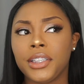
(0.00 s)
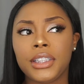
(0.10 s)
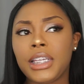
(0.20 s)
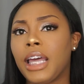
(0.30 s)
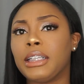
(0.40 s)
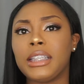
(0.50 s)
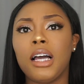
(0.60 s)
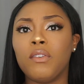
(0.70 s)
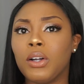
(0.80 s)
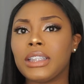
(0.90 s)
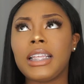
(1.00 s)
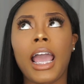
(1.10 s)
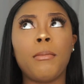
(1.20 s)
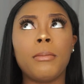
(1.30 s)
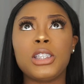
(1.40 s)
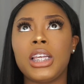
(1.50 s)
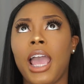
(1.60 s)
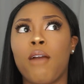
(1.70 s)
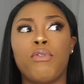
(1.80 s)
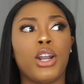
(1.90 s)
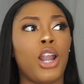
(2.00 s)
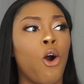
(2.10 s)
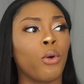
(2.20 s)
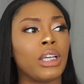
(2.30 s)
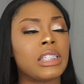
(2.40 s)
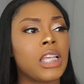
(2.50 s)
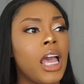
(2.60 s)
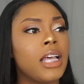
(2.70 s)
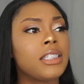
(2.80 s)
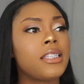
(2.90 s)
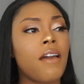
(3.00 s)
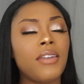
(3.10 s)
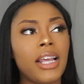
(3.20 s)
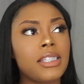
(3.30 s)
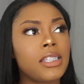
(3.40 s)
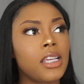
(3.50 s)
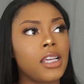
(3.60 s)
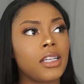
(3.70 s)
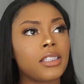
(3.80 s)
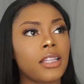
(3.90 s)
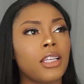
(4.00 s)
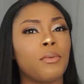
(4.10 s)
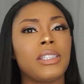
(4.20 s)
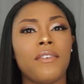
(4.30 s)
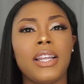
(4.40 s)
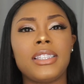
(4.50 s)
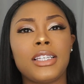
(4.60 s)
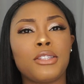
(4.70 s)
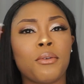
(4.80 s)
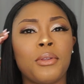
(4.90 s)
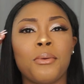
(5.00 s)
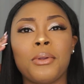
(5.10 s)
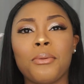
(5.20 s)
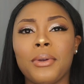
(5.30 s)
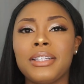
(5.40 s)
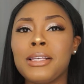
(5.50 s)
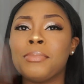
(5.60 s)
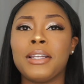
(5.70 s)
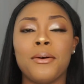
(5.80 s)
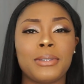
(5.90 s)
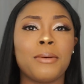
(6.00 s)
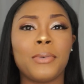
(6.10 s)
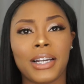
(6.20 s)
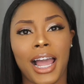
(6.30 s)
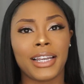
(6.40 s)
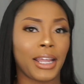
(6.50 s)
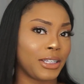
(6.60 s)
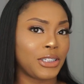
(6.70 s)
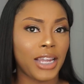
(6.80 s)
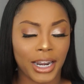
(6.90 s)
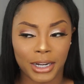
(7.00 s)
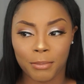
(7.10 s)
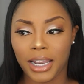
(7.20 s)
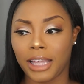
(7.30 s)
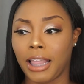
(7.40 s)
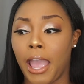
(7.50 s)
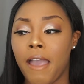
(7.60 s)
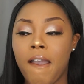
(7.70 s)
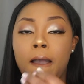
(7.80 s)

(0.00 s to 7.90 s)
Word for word: She had to cell on the same number she had for the longest. 786, I think it was 786-333, something somewhere like that. She had a number like that.